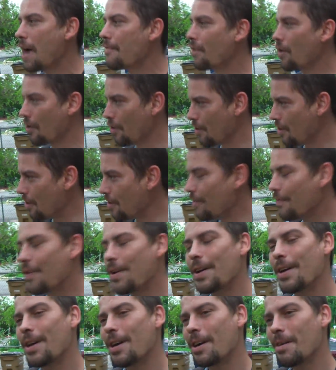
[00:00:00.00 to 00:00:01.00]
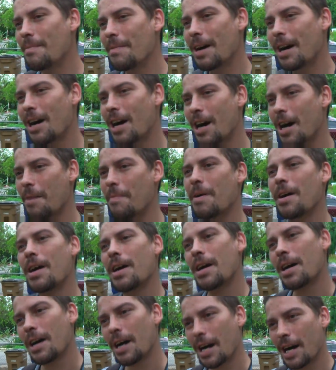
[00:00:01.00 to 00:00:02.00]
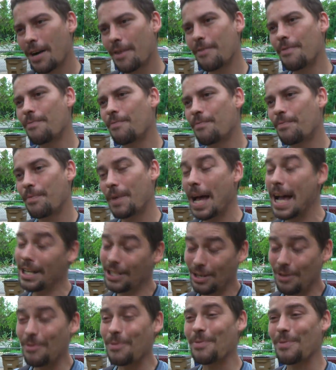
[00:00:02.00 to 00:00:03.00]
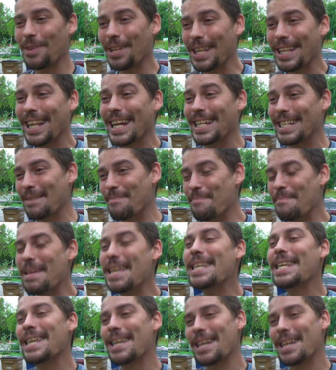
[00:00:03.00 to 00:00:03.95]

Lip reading: I've heard of him. I've actually really like to meet